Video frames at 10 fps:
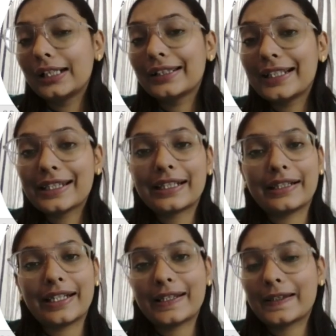This
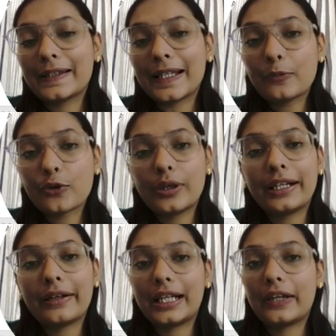study is
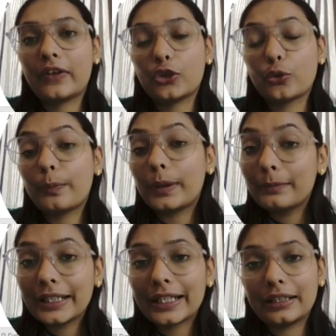exceptionally relevant to
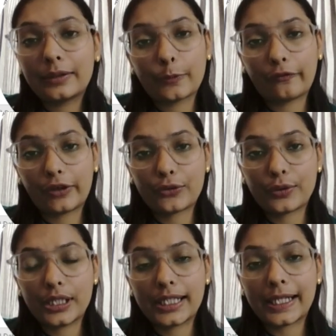public health
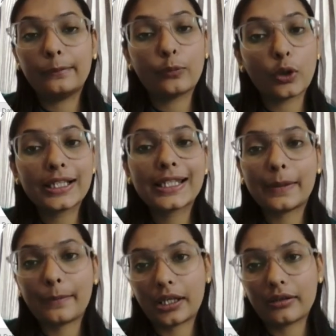professionals and
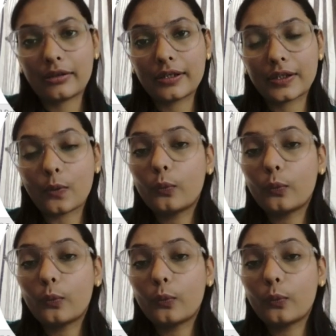policymakers